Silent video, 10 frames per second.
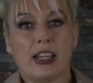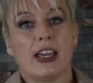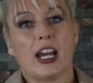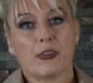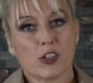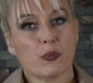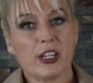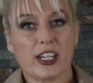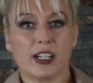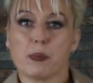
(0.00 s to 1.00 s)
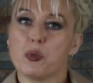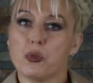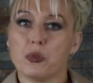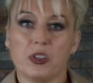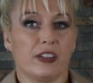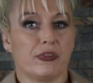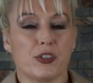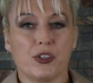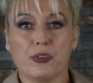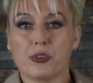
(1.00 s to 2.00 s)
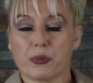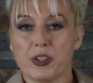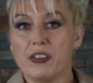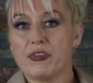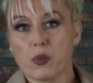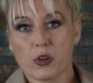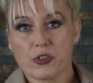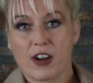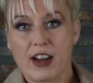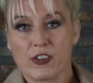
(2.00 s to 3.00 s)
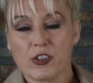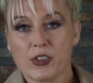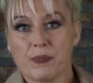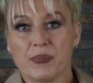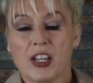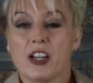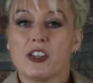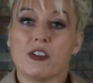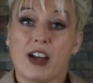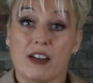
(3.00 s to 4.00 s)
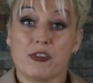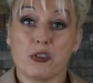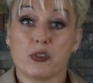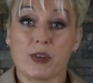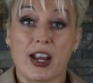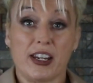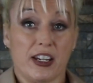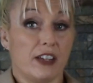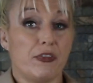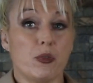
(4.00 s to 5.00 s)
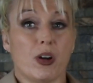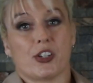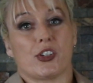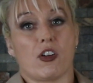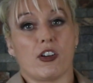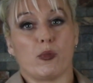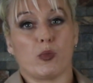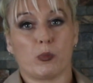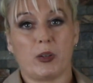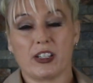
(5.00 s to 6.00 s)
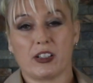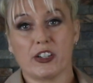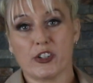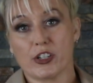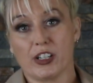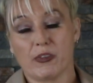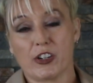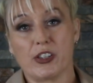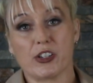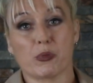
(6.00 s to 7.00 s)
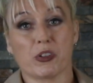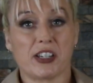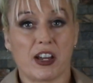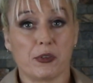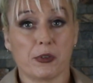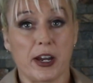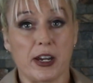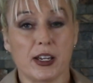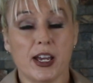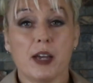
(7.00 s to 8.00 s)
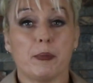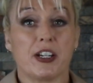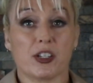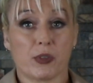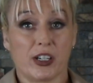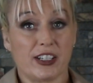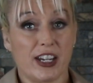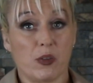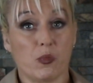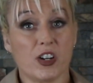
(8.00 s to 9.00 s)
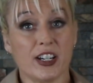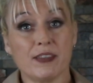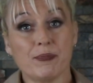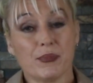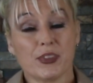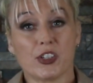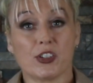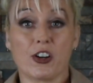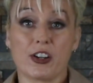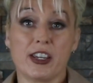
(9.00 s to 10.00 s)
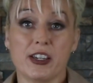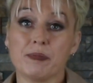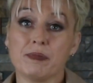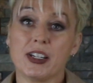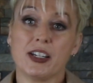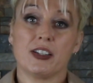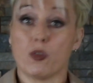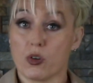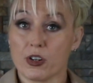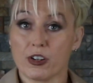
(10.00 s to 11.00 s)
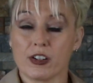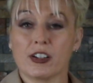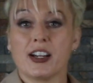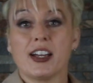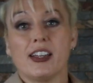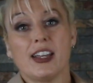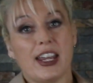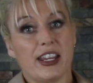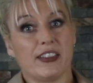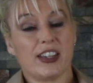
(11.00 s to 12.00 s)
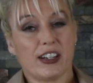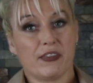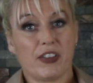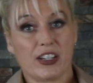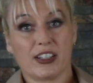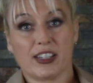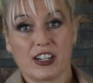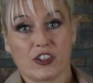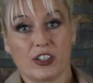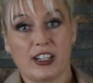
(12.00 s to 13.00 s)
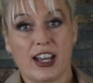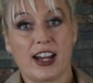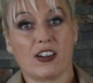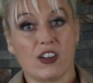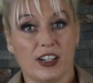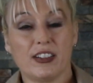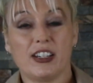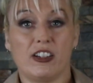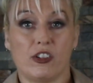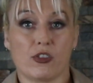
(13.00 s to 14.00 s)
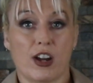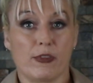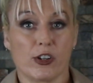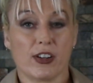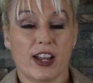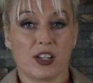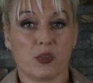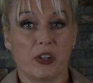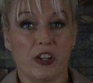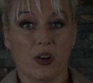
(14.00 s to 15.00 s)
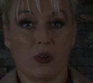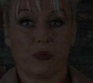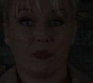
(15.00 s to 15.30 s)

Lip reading: After we get a pool of 2, 3, 4 drivers, you'll have those ready. And if you are starting workplace lunch delivery, this works out great because we're going to take one, start him or her, and then essentially add on each driver as we go.